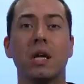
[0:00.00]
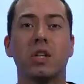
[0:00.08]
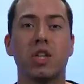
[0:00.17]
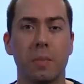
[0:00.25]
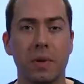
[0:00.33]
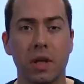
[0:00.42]
and
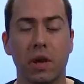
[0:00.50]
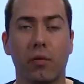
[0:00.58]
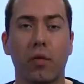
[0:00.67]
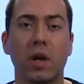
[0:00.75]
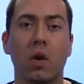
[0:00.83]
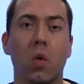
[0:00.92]
jump into the
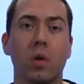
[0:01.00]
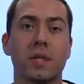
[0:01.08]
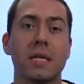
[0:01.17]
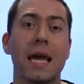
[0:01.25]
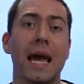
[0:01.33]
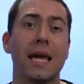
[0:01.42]
free
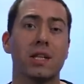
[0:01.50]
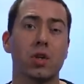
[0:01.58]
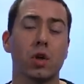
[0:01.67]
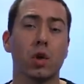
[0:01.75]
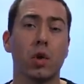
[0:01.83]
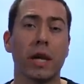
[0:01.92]
course and
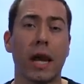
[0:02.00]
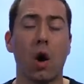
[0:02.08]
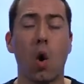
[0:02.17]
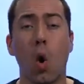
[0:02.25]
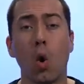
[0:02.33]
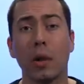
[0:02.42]
start learning a
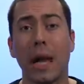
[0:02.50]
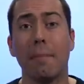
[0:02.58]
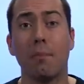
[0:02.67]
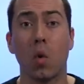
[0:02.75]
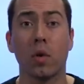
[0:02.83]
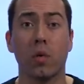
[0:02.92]
whole lot
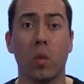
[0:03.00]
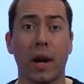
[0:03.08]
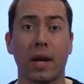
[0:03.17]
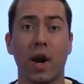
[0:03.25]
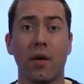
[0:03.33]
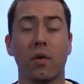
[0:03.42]
more than what I
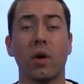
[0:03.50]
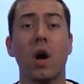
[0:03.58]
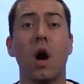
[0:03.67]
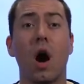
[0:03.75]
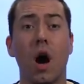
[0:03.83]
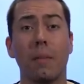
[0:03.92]
cover
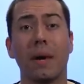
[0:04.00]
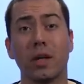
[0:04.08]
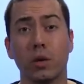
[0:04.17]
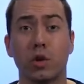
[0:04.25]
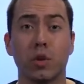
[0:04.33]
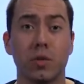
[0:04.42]
on my
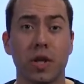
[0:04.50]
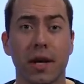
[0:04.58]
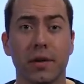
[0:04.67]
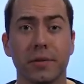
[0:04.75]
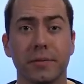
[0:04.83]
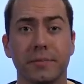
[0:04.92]
YouTube
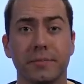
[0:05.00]
channel.